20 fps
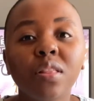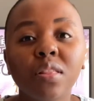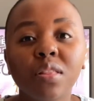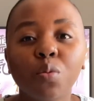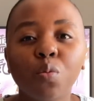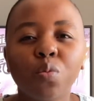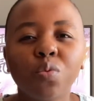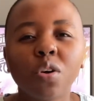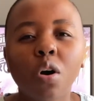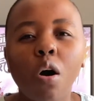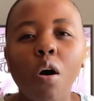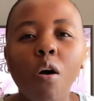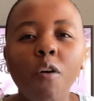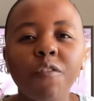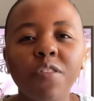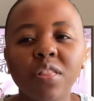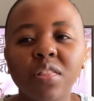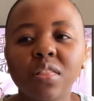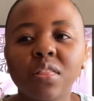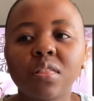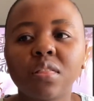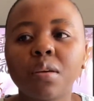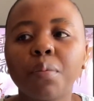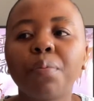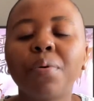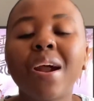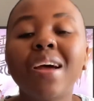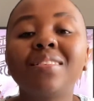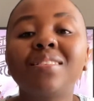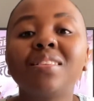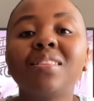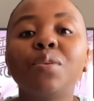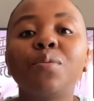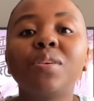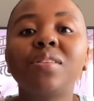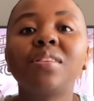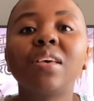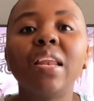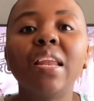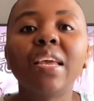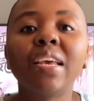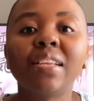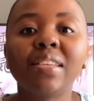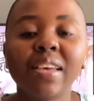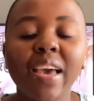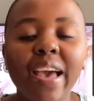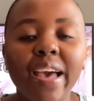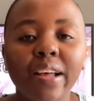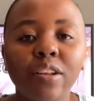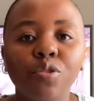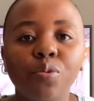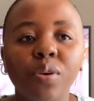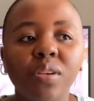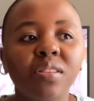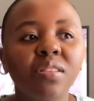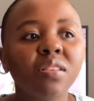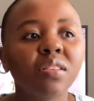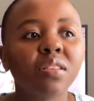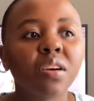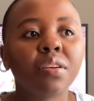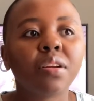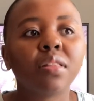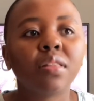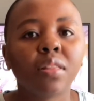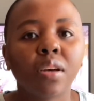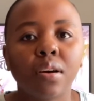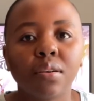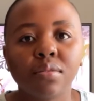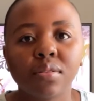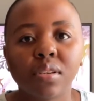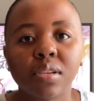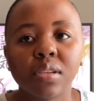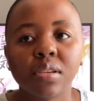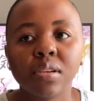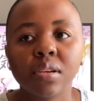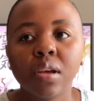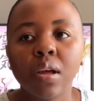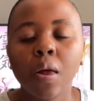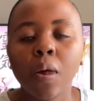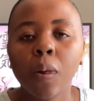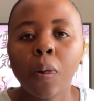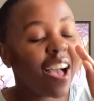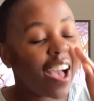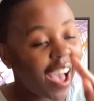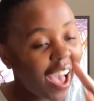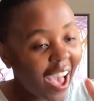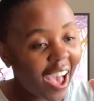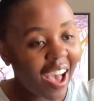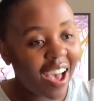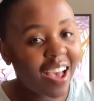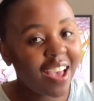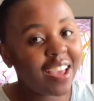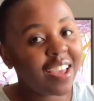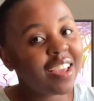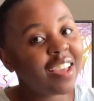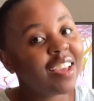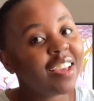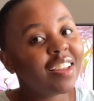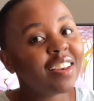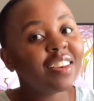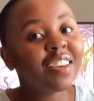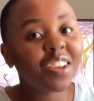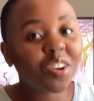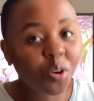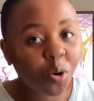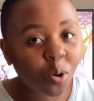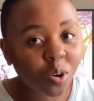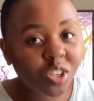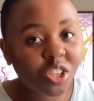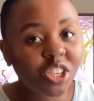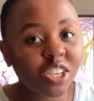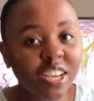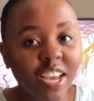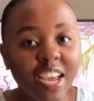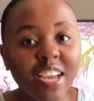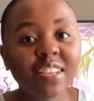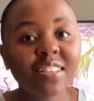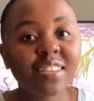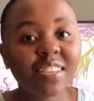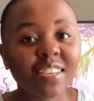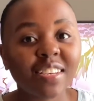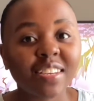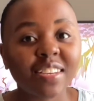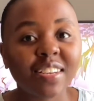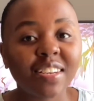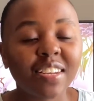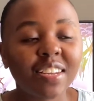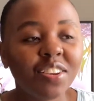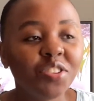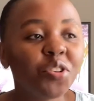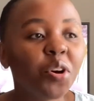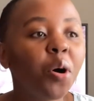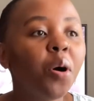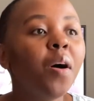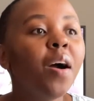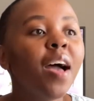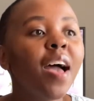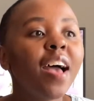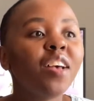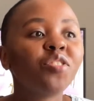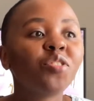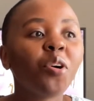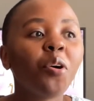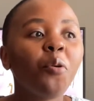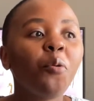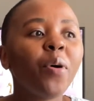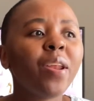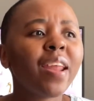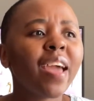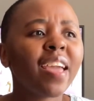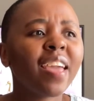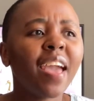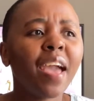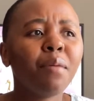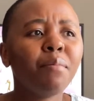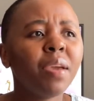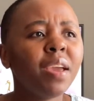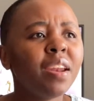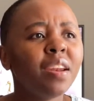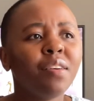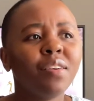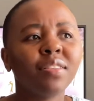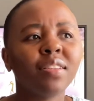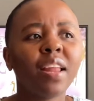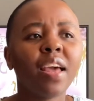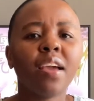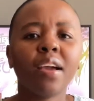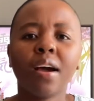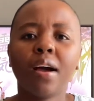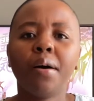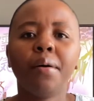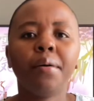the price that they were selling it at was 600,000. I negotiated, you know. So when I came in, I was like,